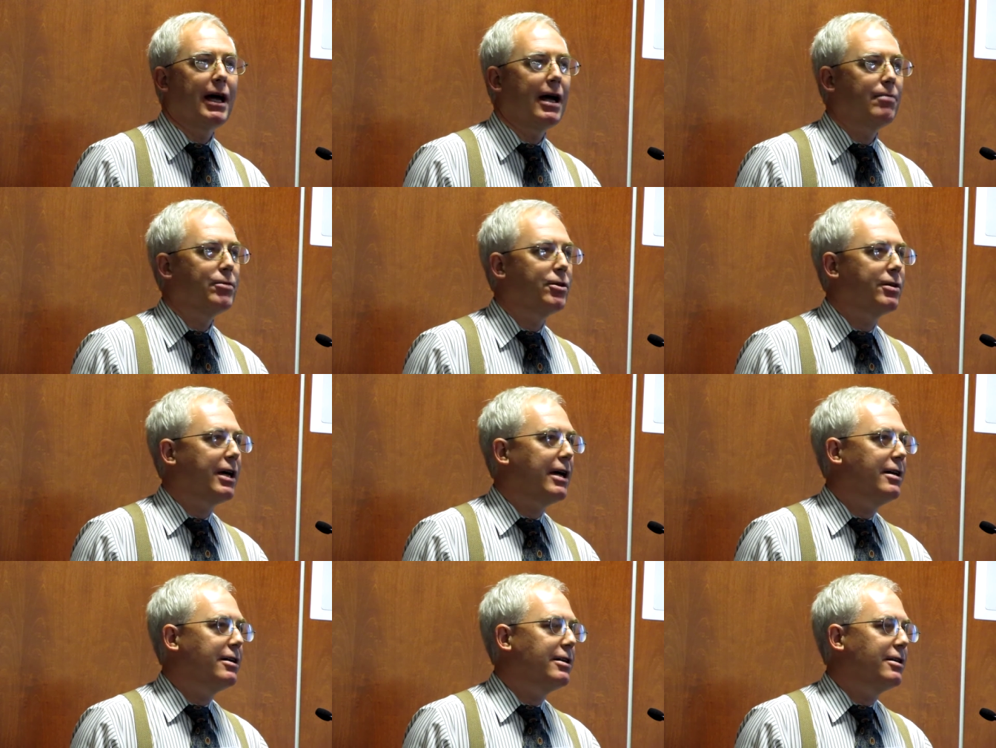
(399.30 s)
am
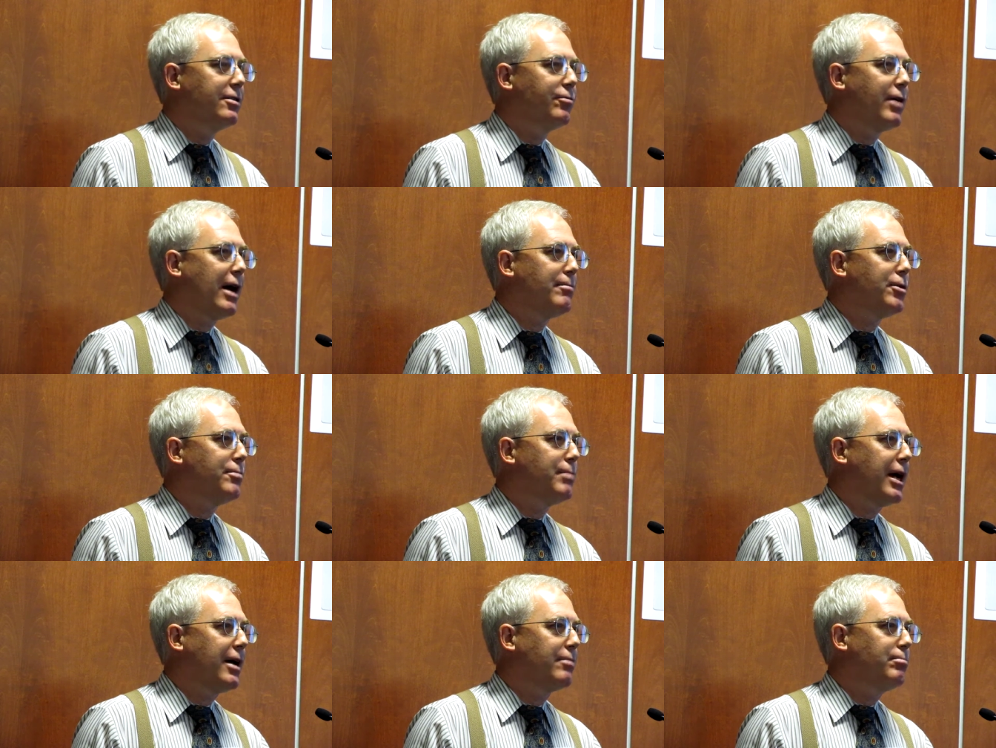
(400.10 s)
located in the
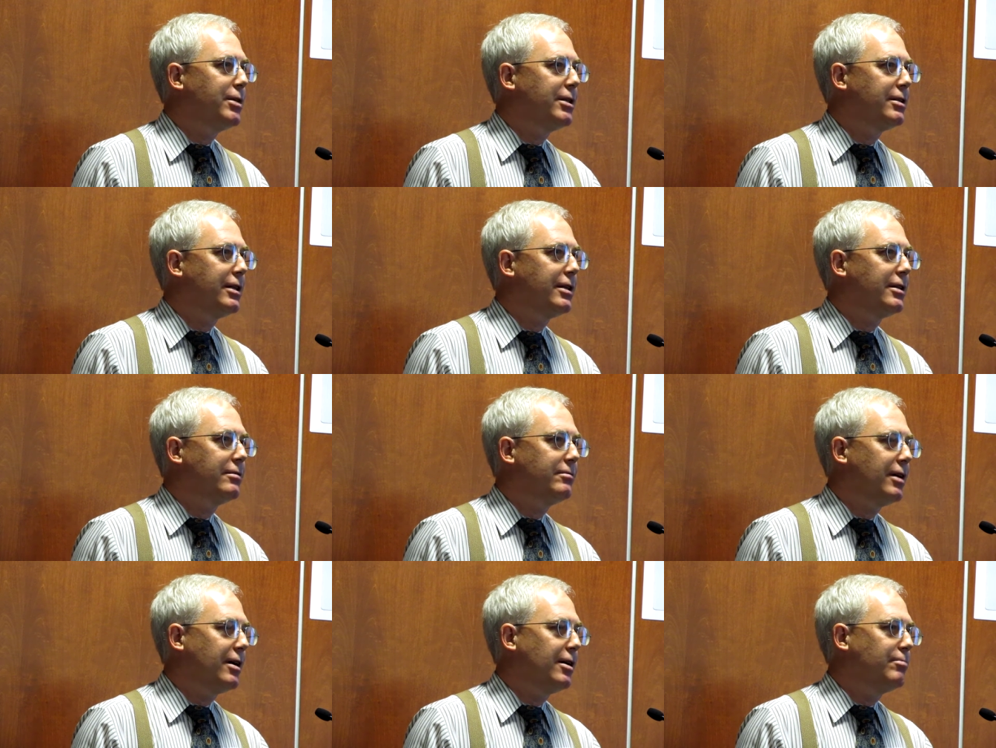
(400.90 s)
Rabobank building
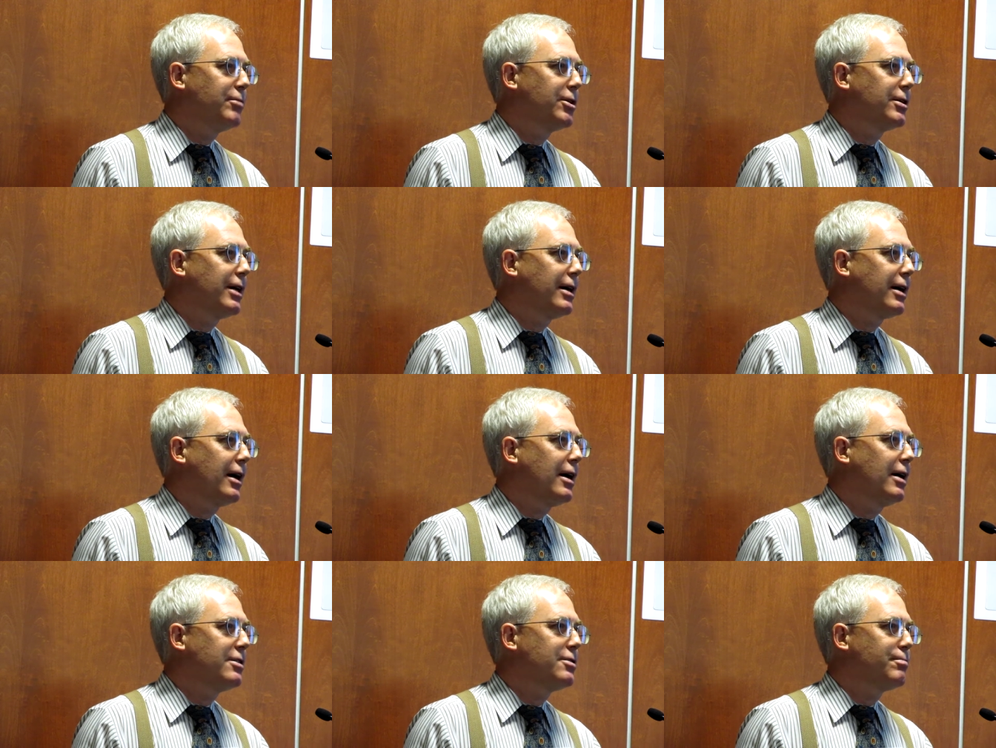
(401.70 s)
on Murrieta
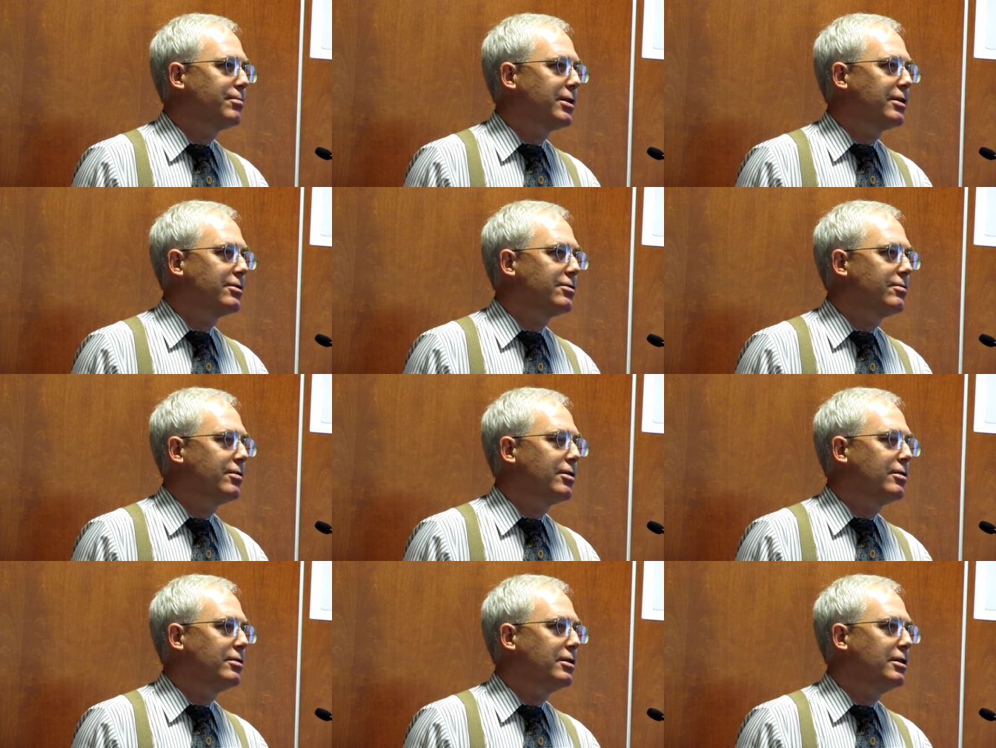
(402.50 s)
Hot Springs
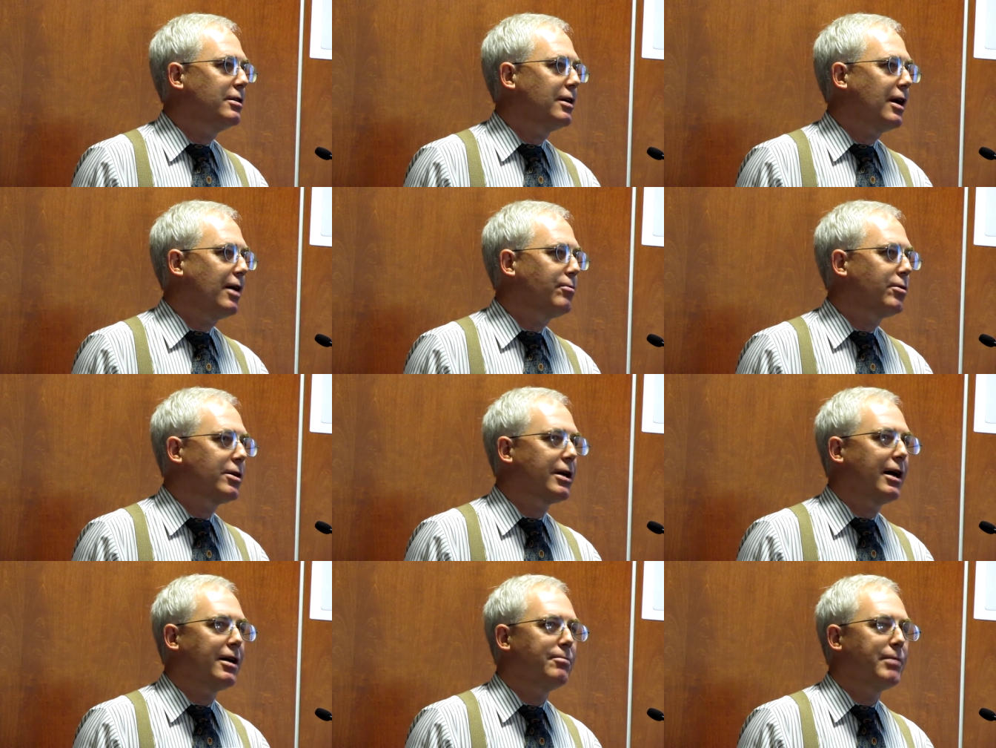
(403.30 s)
Road. I
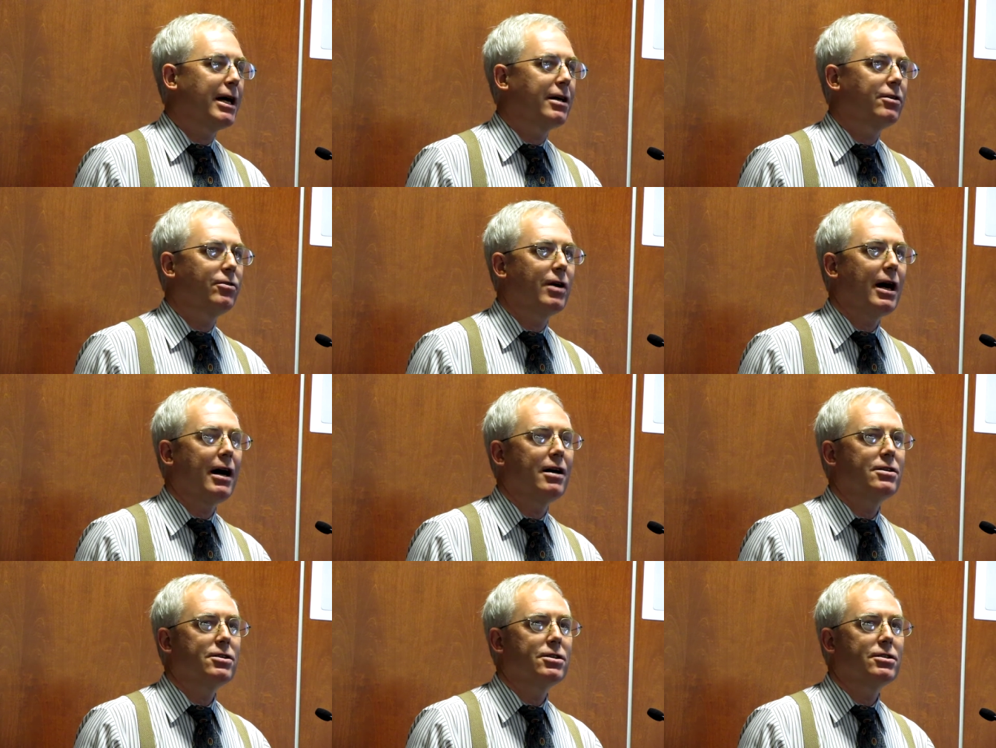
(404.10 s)
work out of my
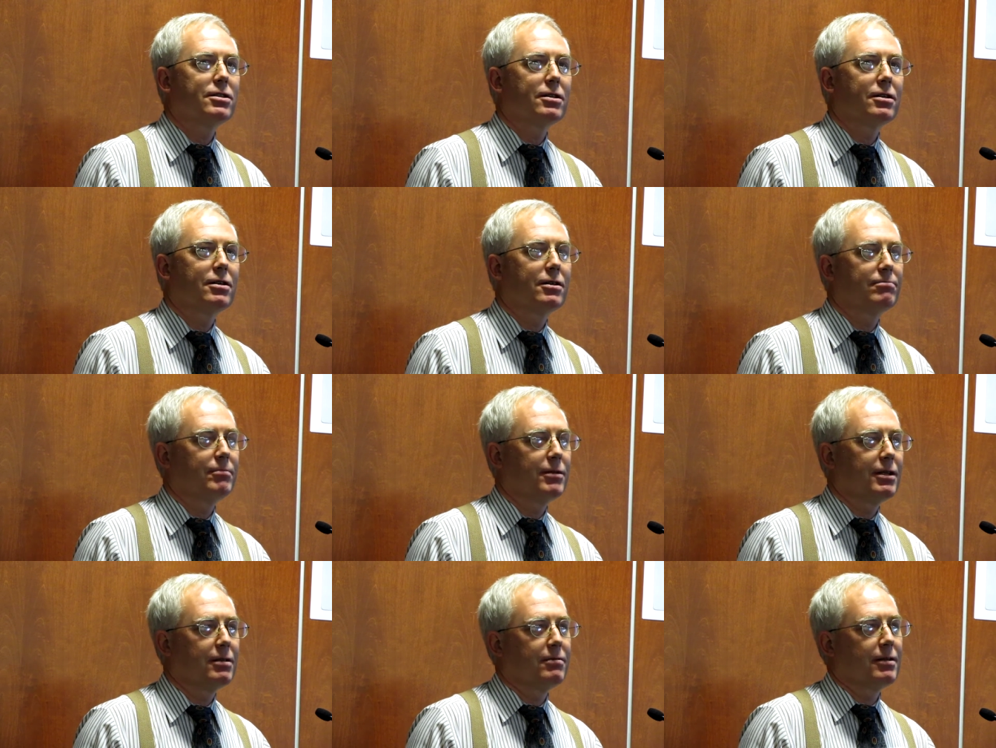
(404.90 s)
garage, or
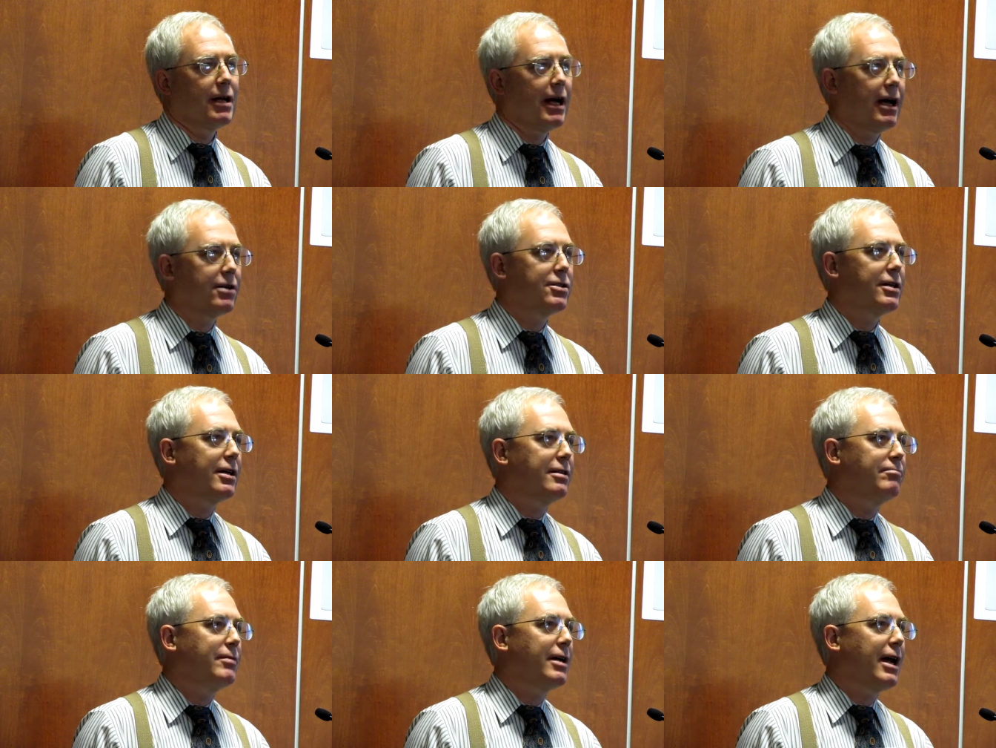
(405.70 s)
actually
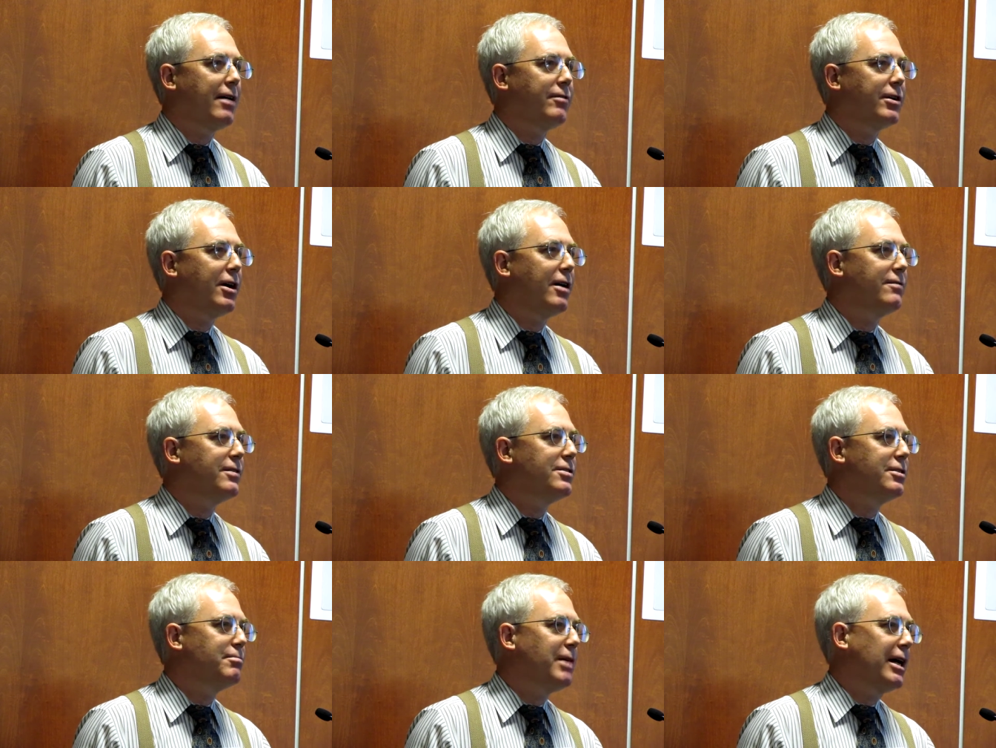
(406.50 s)
I have an
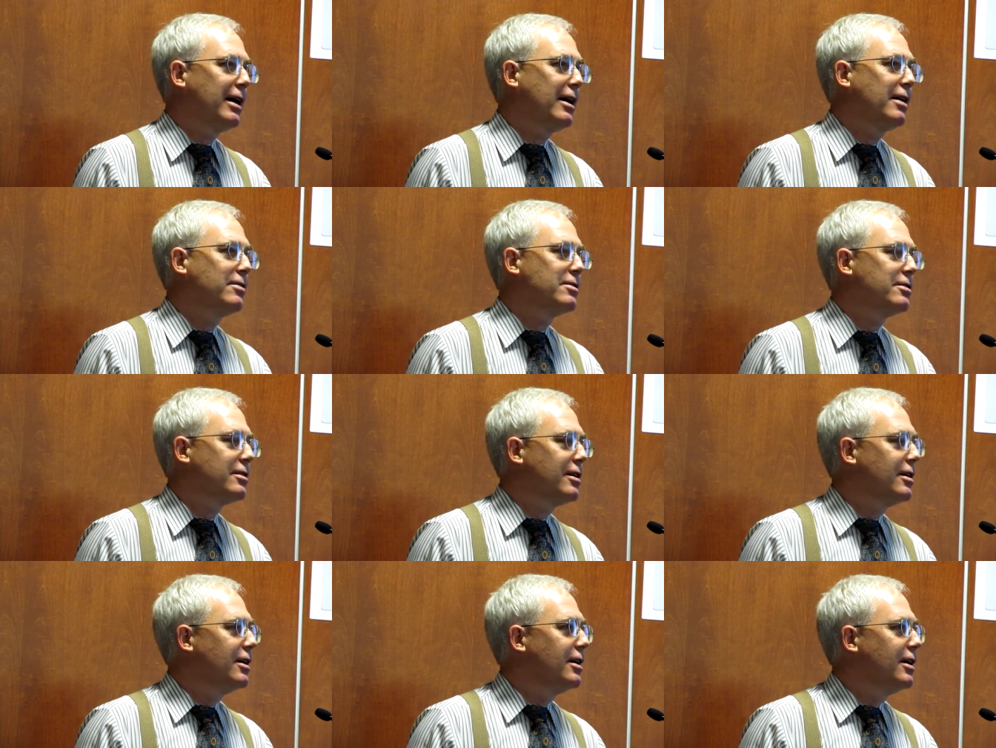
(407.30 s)
office in my house,
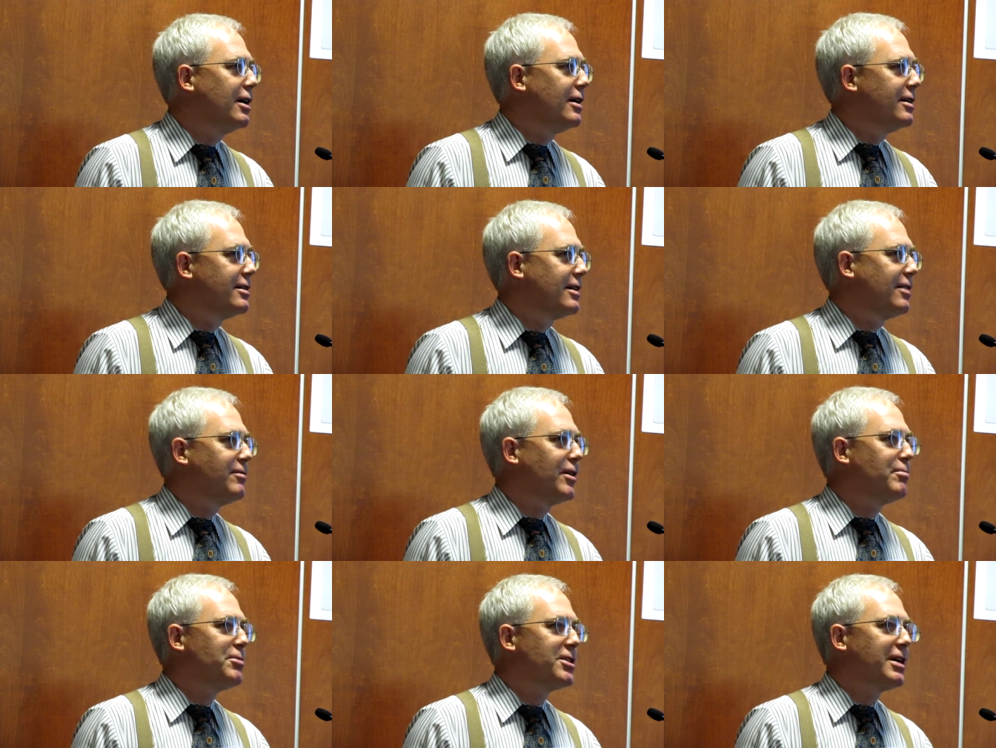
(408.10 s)

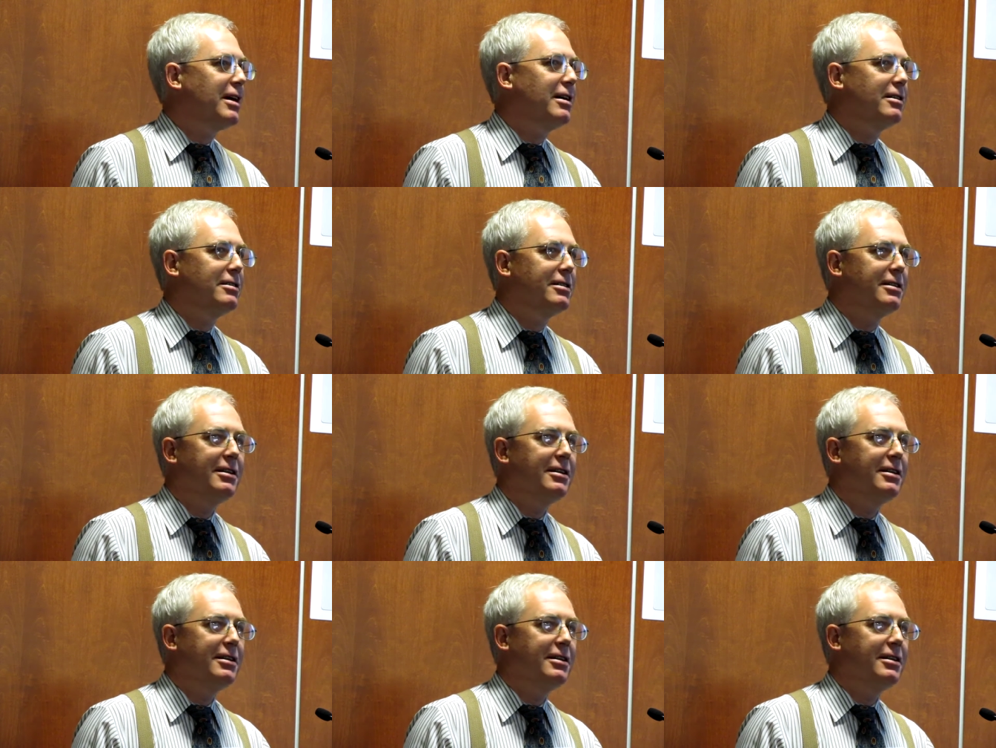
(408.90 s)
above scale.